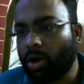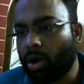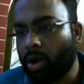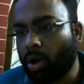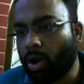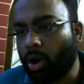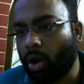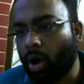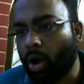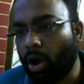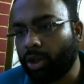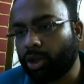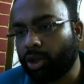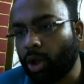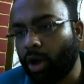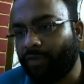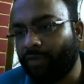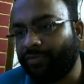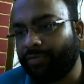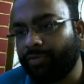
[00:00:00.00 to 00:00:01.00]
cos
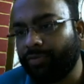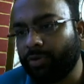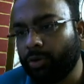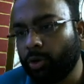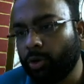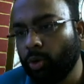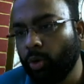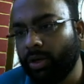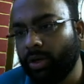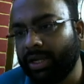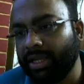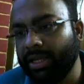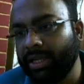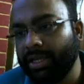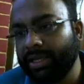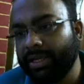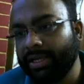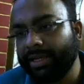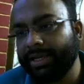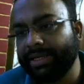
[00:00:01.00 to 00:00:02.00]
of
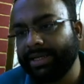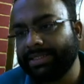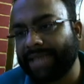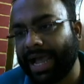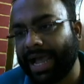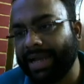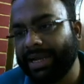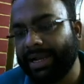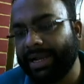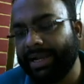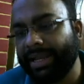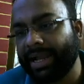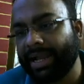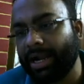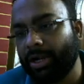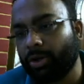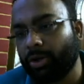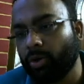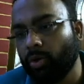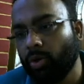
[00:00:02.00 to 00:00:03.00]
2t is
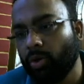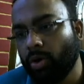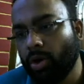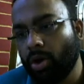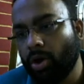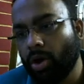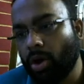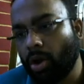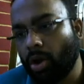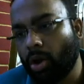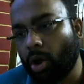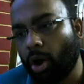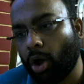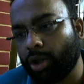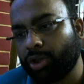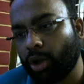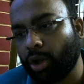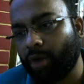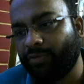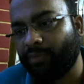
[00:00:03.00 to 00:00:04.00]
identical to
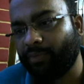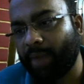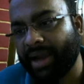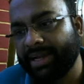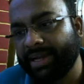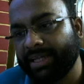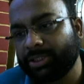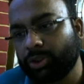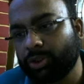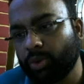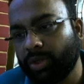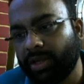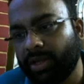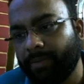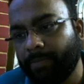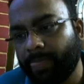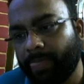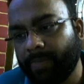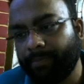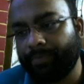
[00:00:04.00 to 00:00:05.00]
cos of minus 2t,
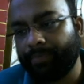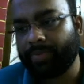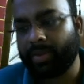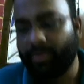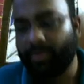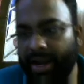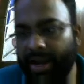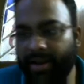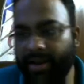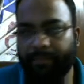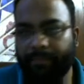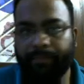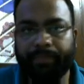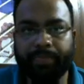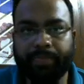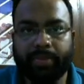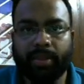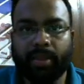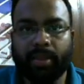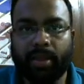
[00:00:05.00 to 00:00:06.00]
right?
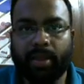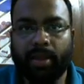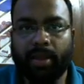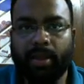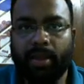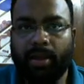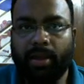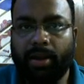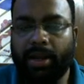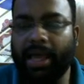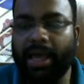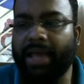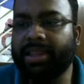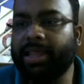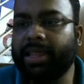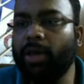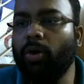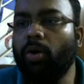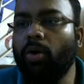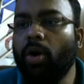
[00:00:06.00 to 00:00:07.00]
May I ask
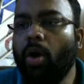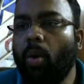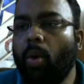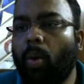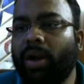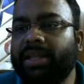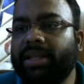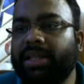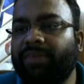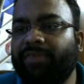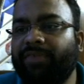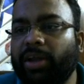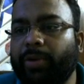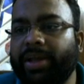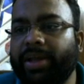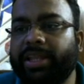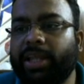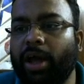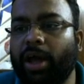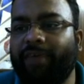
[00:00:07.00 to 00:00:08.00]
you, what is the
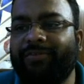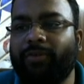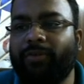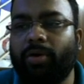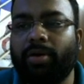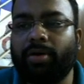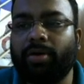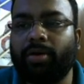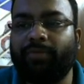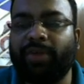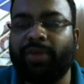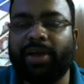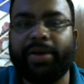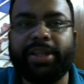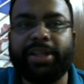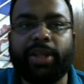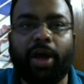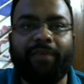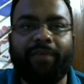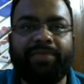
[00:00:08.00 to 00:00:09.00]
frequency
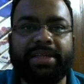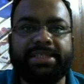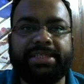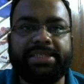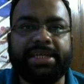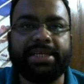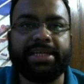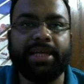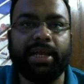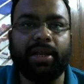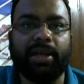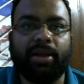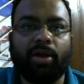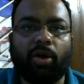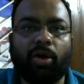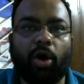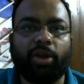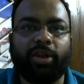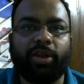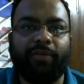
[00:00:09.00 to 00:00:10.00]
of this signal,
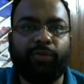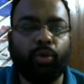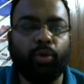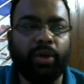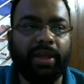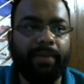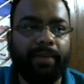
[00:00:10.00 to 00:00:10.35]
cos of 2t?